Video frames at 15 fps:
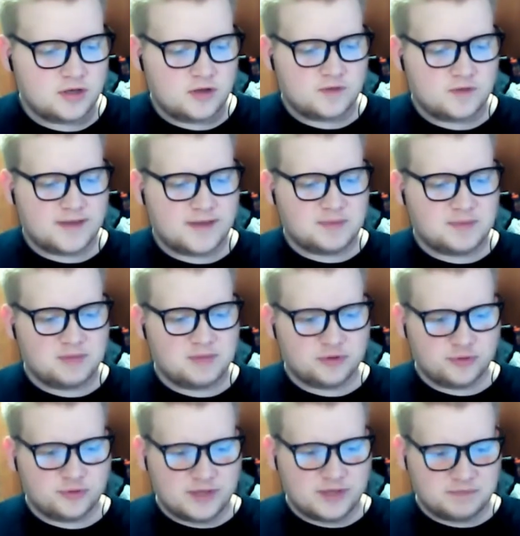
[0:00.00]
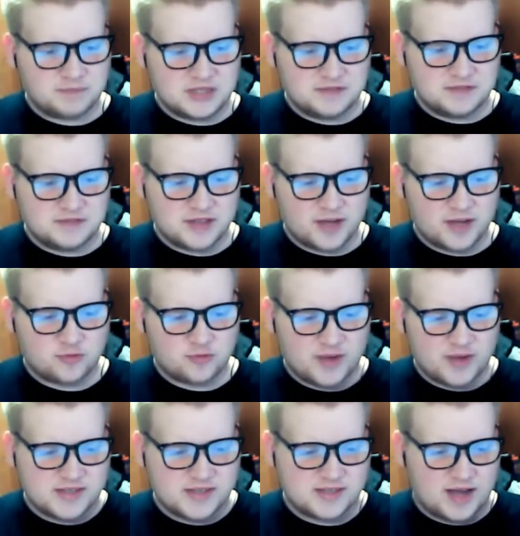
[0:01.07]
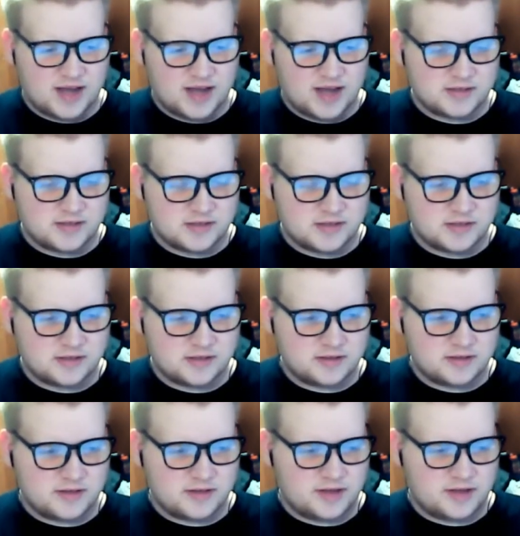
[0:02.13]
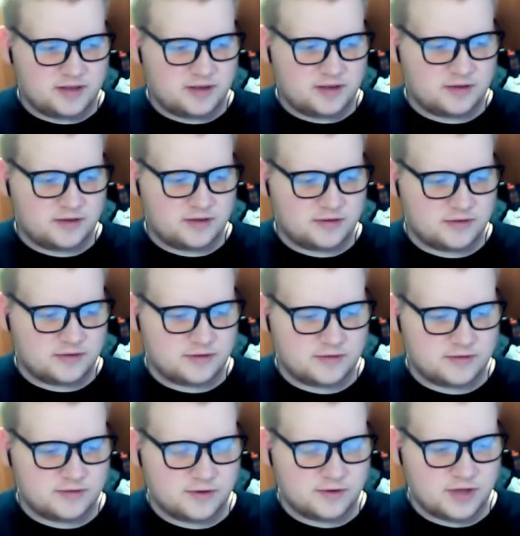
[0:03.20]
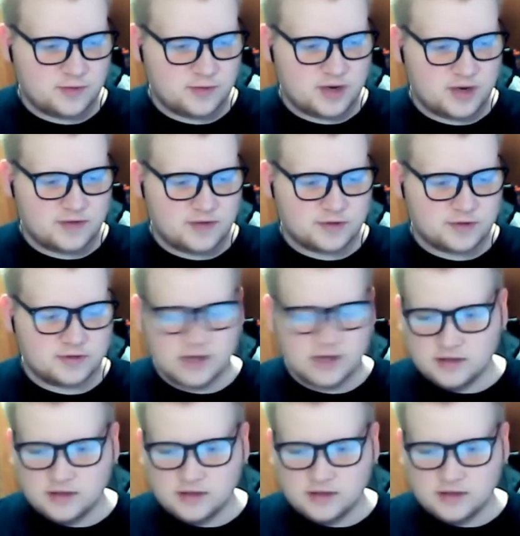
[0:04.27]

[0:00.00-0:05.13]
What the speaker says: like people who like believe in like race science, like or like whatever like